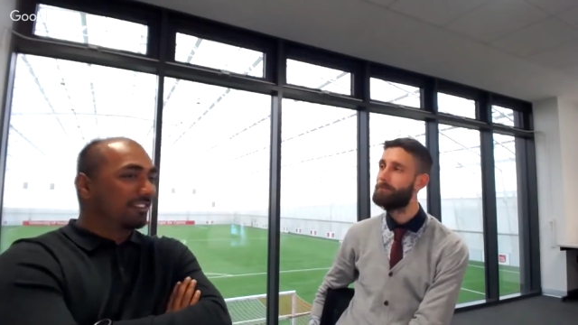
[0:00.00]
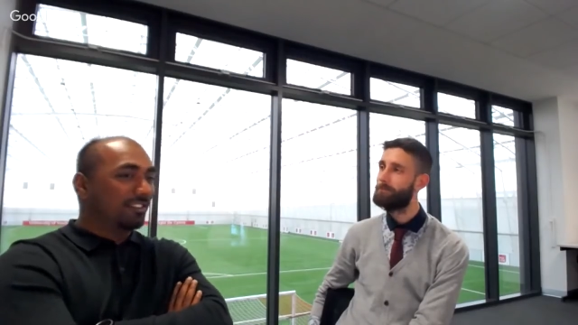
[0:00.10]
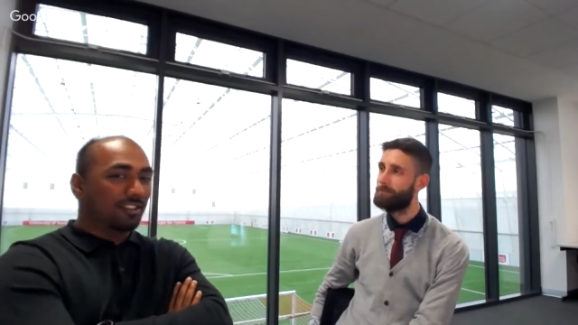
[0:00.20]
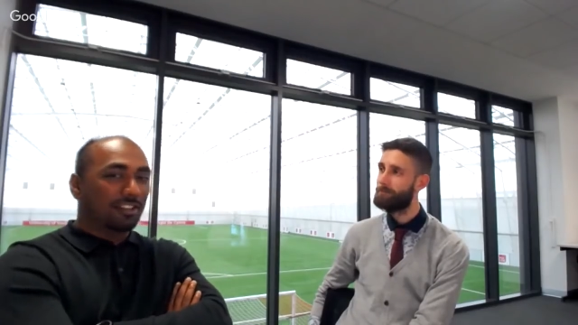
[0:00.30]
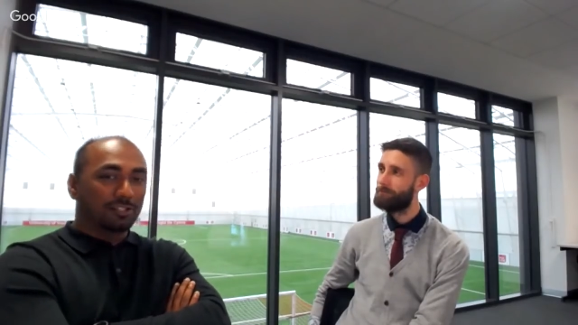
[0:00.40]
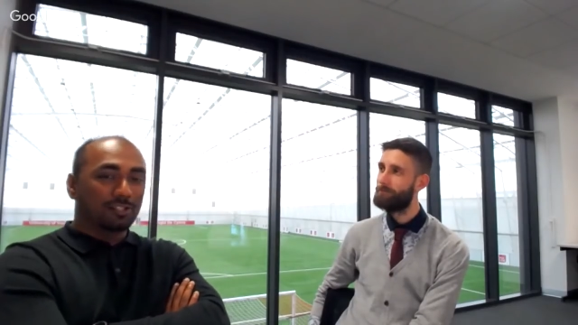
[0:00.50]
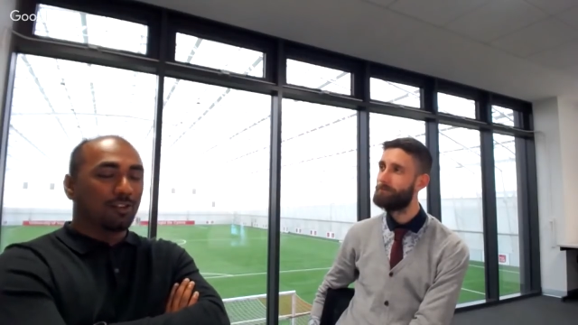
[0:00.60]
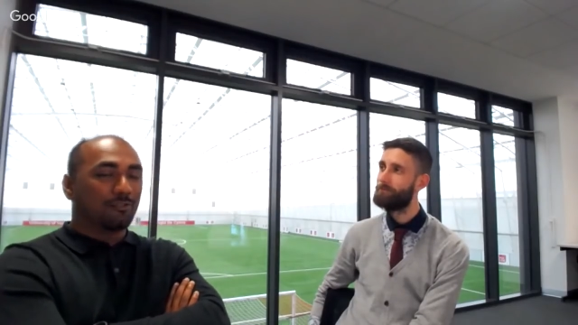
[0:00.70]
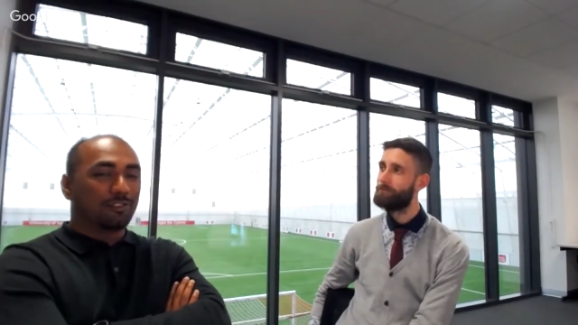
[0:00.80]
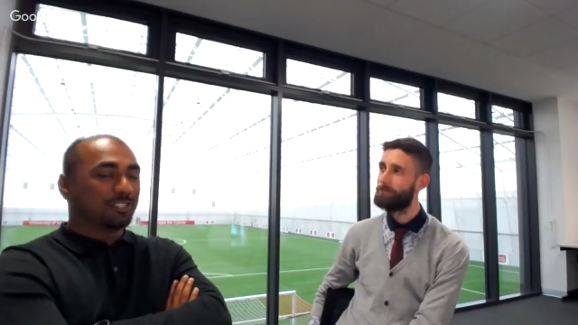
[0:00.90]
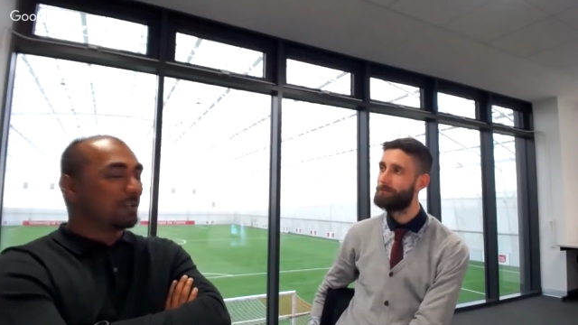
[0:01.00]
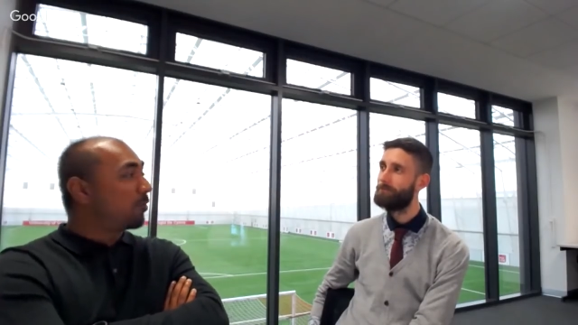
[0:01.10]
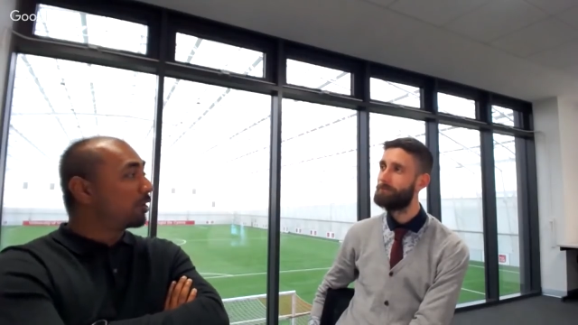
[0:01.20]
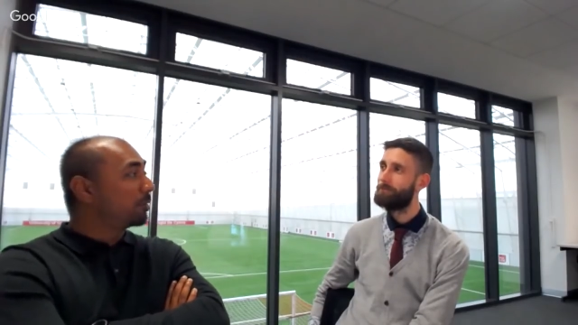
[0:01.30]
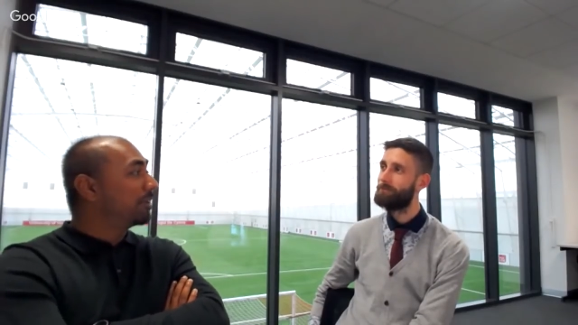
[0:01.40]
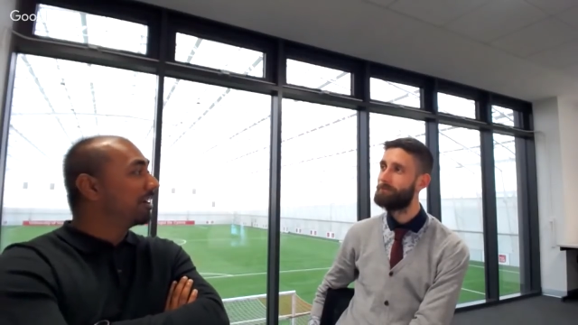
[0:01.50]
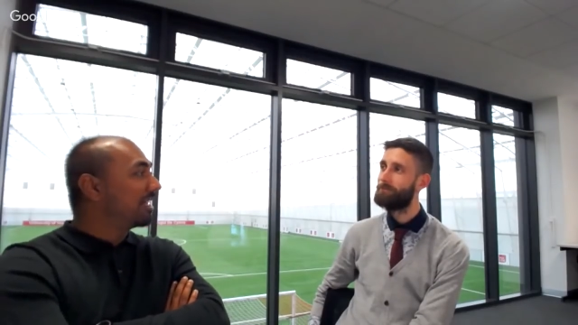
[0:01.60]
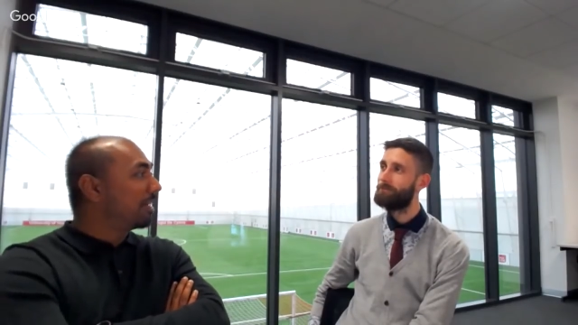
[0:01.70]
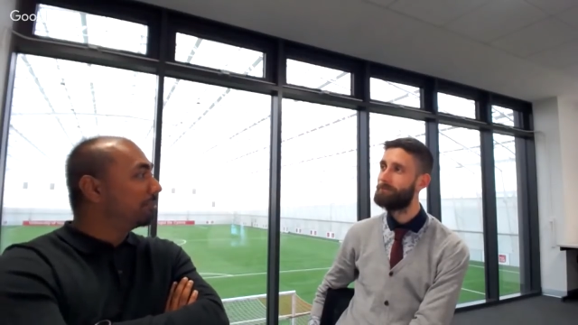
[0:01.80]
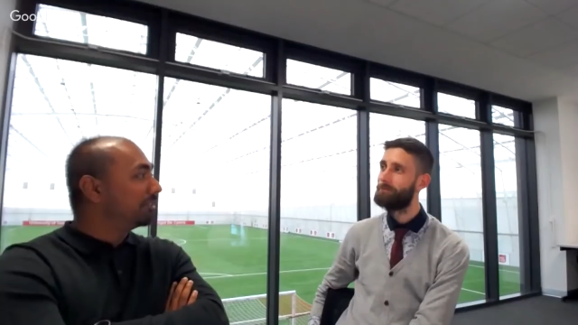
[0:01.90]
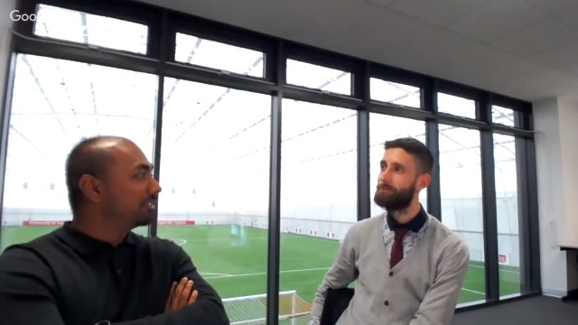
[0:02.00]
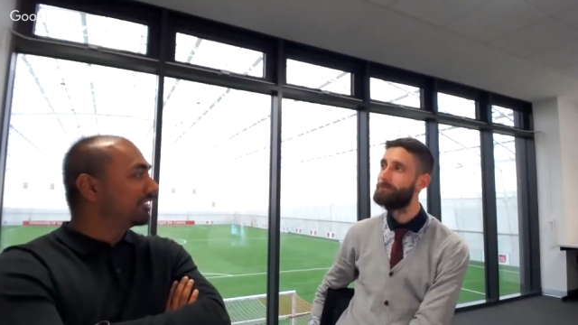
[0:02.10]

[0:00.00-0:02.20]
Speaker 1: conditional offer, it said Pontypridd campus.